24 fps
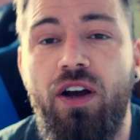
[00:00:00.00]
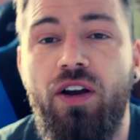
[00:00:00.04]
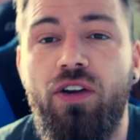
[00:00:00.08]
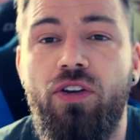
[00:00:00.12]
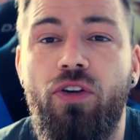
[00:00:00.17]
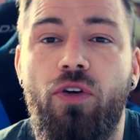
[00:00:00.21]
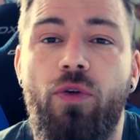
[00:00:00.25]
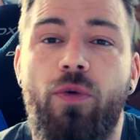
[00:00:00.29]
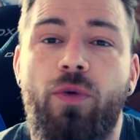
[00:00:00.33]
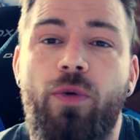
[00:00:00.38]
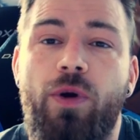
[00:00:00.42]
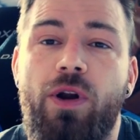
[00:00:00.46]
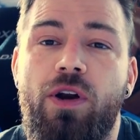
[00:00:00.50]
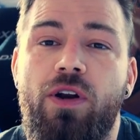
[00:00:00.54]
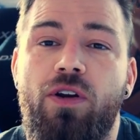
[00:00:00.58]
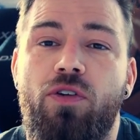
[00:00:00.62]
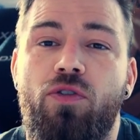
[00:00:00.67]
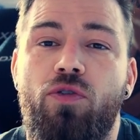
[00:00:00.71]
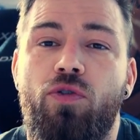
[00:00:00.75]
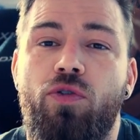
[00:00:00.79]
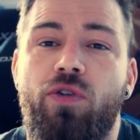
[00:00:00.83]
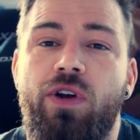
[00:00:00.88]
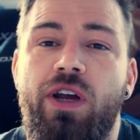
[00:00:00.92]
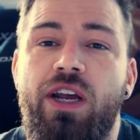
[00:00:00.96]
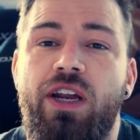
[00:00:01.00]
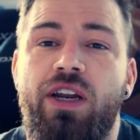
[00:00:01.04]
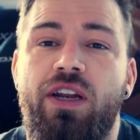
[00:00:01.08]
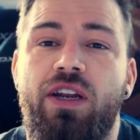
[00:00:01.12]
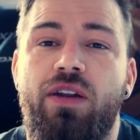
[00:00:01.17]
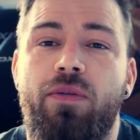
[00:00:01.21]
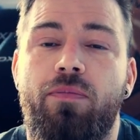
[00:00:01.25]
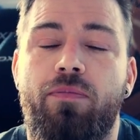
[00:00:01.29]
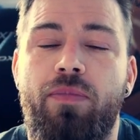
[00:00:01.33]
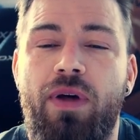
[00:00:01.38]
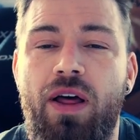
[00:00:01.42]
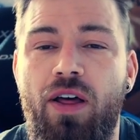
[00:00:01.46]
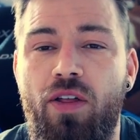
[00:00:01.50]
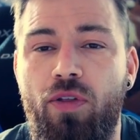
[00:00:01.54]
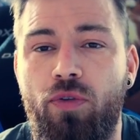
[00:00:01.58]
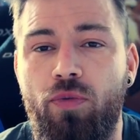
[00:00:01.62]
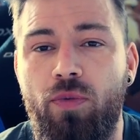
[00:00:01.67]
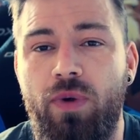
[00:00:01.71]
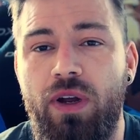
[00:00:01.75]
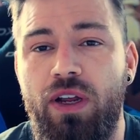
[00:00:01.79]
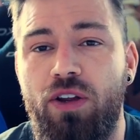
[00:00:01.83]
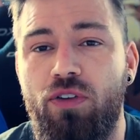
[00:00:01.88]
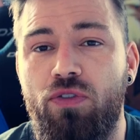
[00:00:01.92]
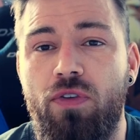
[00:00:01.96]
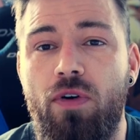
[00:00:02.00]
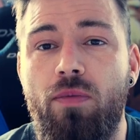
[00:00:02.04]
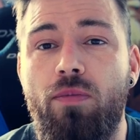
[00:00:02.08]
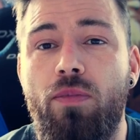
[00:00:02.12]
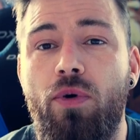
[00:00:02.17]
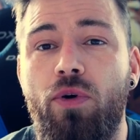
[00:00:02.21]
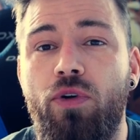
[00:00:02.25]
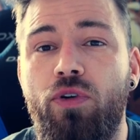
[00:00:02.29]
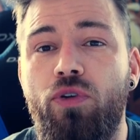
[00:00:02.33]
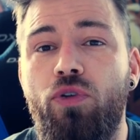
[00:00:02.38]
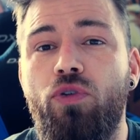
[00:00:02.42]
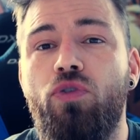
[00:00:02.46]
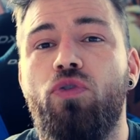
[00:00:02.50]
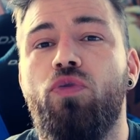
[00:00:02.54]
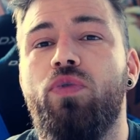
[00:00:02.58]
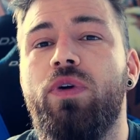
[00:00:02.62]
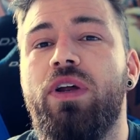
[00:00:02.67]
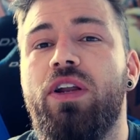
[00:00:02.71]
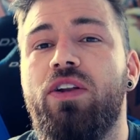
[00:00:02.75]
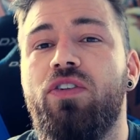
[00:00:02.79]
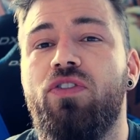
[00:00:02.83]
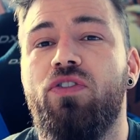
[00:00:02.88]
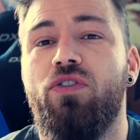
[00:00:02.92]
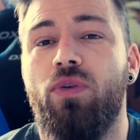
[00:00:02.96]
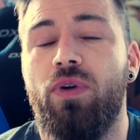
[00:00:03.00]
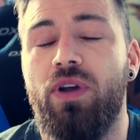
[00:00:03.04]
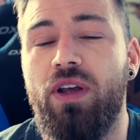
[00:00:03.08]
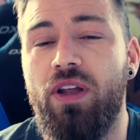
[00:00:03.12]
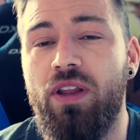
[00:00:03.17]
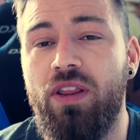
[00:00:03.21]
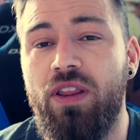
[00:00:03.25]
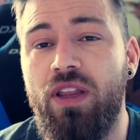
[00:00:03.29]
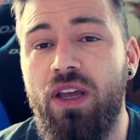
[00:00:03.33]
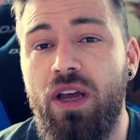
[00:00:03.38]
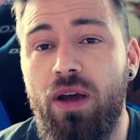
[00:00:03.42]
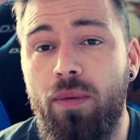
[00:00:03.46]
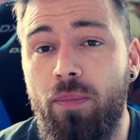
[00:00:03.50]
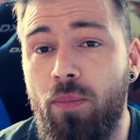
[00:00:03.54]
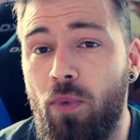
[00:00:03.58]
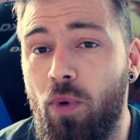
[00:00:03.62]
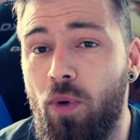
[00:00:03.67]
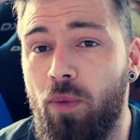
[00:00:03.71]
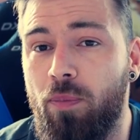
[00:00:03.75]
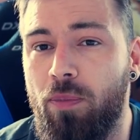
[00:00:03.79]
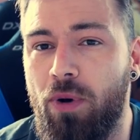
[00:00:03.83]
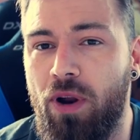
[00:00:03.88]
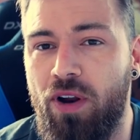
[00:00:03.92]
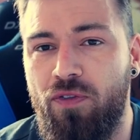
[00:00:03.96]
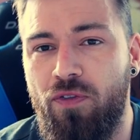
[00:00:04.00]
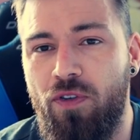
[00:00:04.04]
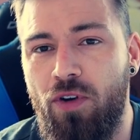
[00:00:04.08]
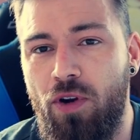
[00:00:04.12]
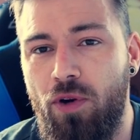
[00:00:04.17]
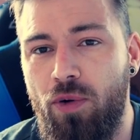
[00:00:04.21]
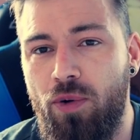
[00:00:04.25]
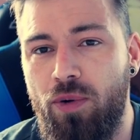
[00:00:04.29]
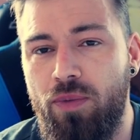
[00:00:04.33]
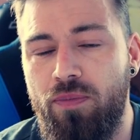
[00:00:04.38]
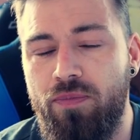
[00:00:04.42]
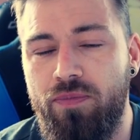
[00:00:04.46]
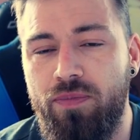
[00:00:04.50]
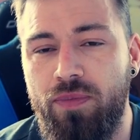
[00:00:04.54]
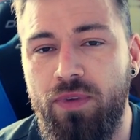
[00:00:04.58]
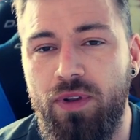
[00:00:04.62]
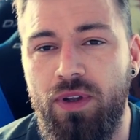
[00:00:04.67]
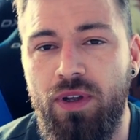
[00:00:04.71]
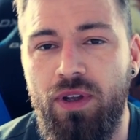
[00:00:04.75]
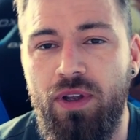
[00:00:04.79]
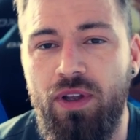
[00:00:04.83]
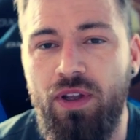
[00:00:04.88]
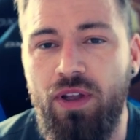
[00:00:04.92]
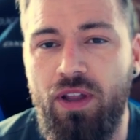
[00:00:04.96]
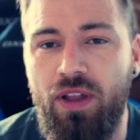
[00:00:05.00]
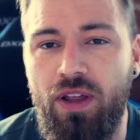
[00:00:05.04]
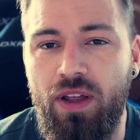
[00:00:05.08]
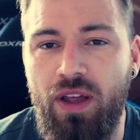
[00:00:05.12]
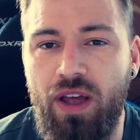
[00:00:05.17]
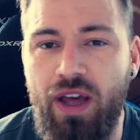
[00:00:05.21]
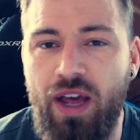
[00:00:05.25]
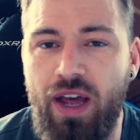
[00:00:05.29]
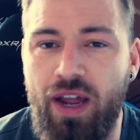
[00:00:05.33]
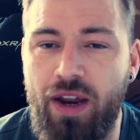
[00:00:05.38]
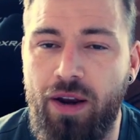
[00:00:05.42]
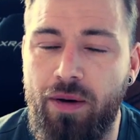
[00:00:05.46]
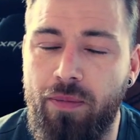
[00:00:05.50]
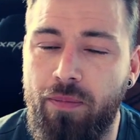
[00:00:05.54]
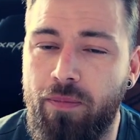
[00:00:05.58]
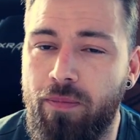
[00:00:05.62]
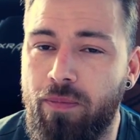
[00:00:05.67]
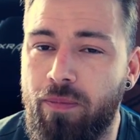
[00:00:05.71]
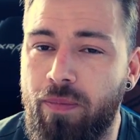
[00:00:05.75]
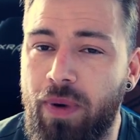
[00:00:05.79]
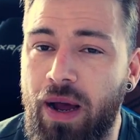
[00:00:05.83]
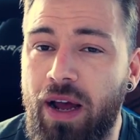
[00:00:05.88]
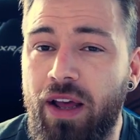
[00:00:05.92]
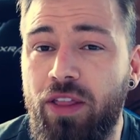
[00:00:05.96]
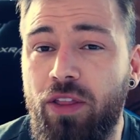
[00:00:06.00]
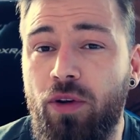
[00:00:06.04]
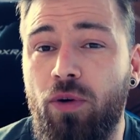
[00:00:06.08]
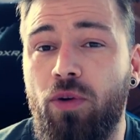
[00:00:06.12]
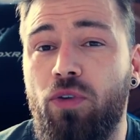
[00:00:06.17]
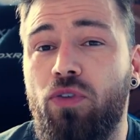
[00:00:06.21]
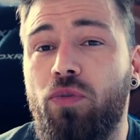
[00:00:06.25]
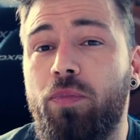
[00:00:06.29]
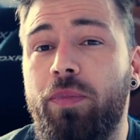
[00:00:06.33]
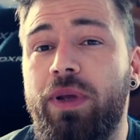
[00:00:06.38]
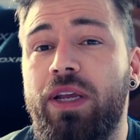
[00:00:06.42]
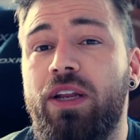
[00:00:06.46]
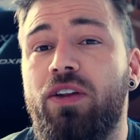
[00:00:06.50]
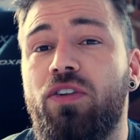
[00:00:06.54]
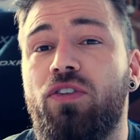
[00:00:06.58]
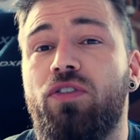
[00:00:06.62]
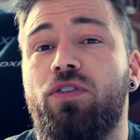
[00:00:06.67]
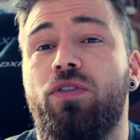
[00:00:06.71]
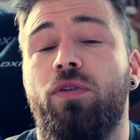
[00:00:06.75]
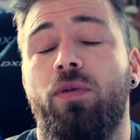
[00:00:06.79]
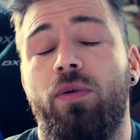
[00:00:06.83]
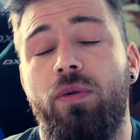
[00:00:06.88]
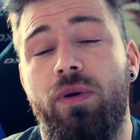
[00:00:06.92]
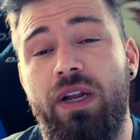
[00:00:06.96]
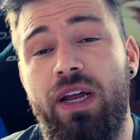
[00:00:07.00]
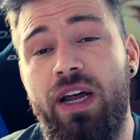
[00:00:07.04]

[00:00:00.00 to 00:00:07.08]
you will create pathways for more nutrients to get there, more blood flow. And by those means, you'll